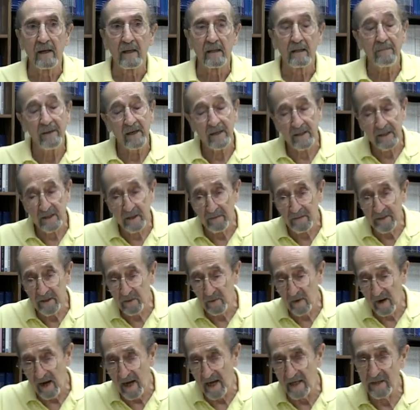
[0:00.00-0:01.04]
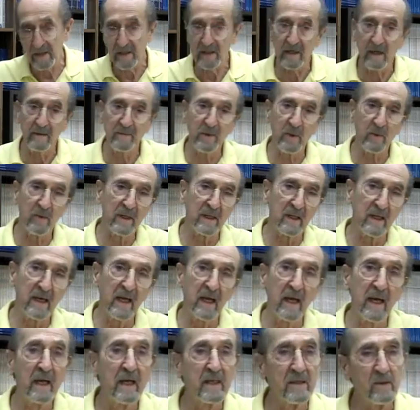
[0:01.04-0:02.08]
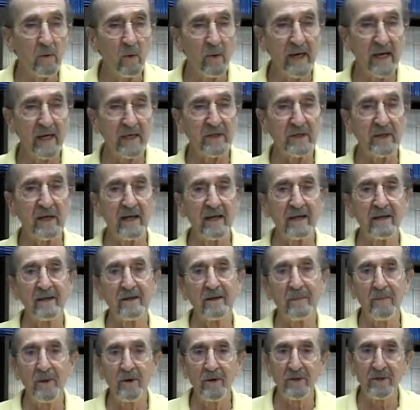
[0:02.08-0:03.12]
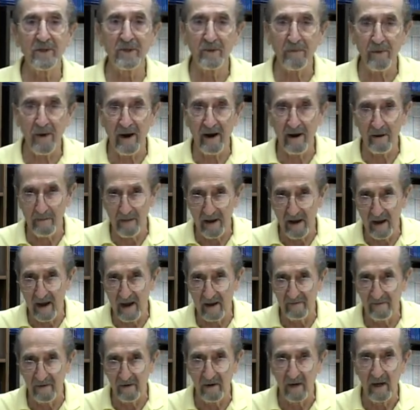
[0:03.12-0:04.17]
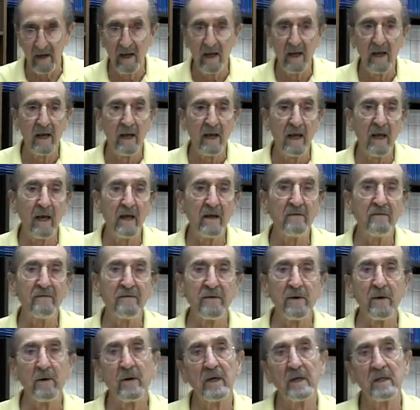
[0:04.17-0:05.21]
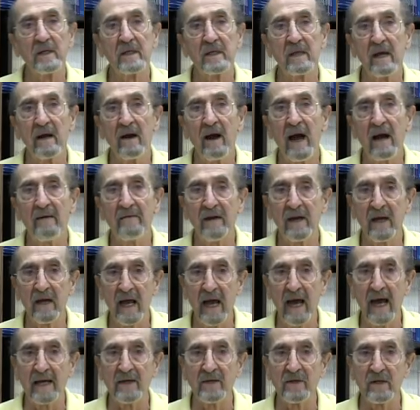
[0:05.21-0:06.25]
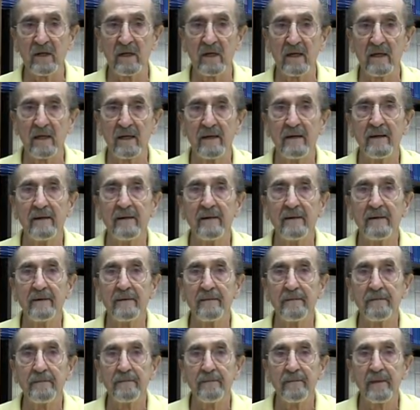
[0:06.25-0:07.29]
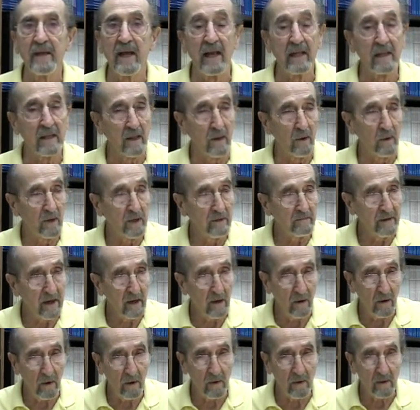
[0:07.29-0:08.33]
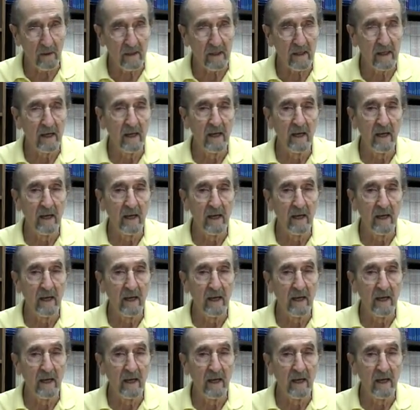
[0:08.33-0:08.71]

The participants were asked subsequently, to what extent did the person's prior behavior influence their having an accident? And lo and behold,